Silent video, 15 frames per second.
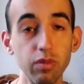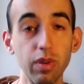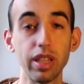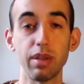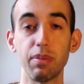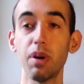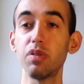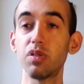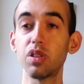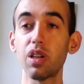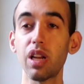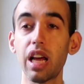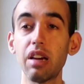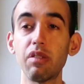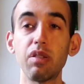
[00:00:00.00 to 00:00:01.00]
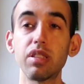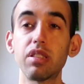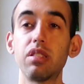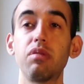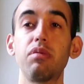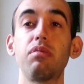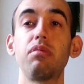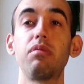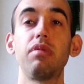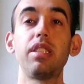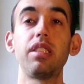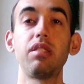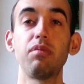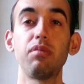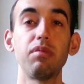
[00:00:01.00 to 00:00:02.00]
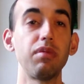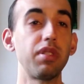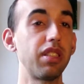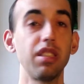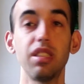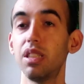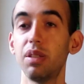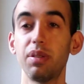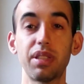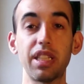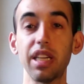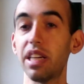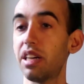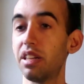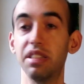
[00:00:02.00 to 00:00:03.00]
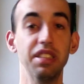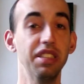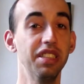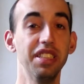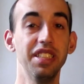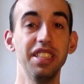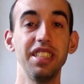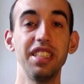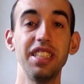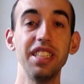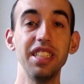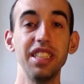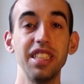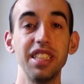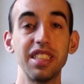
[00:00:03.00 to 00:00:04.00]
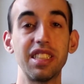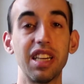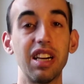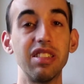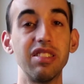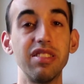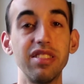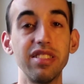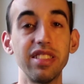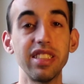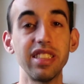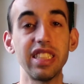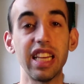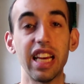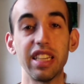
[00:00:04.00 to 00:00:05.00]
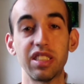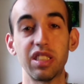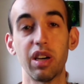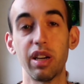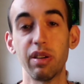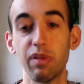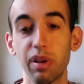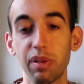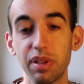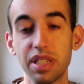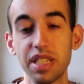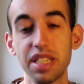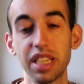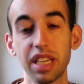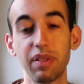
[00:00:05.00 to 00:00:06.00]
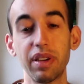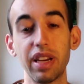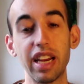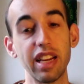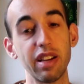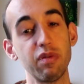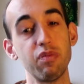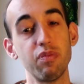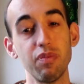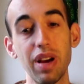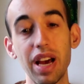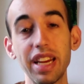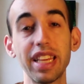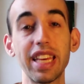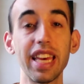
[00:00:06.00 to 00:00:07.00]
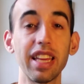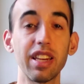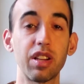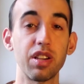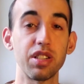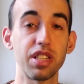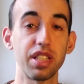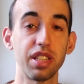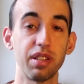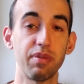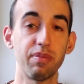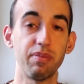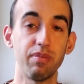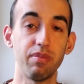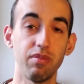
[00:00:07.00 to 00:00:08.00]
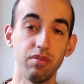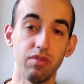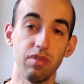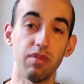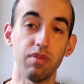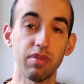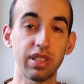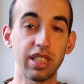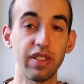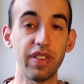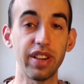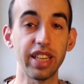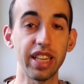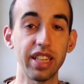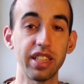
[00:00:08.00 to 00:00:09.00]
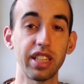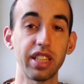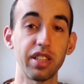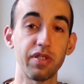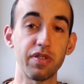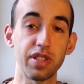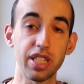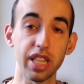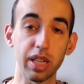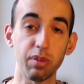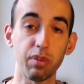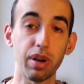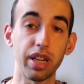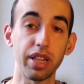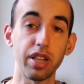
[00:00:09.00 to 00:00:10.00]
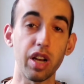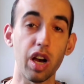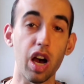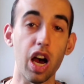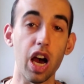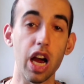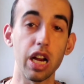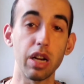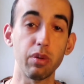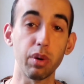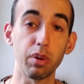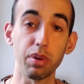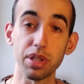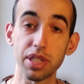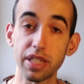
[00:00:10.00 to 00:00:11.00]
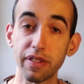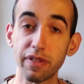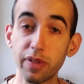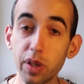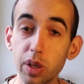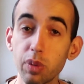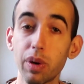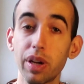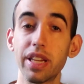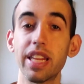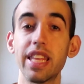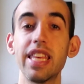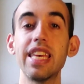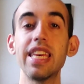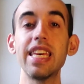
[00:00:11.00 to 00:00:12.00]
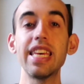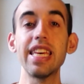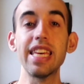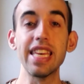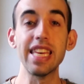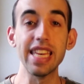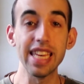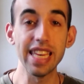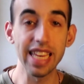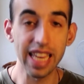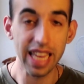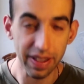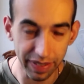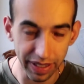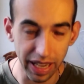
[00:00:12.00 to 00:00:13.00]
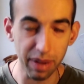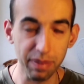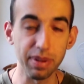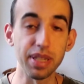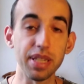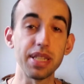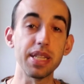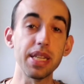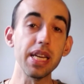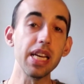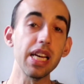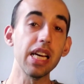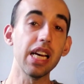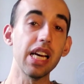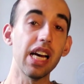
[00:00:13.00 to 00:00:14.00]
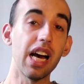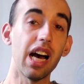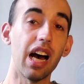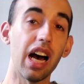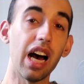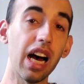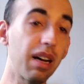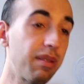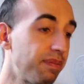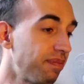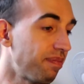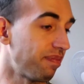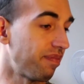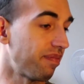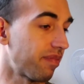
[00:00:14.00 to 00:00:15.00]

Wait, they're both still alive? What's going on? So. Yeah, sorry, I really want to see the second one. And again, because of the cliffhanger ending of the second one, I really want to see the third one, if it happens. I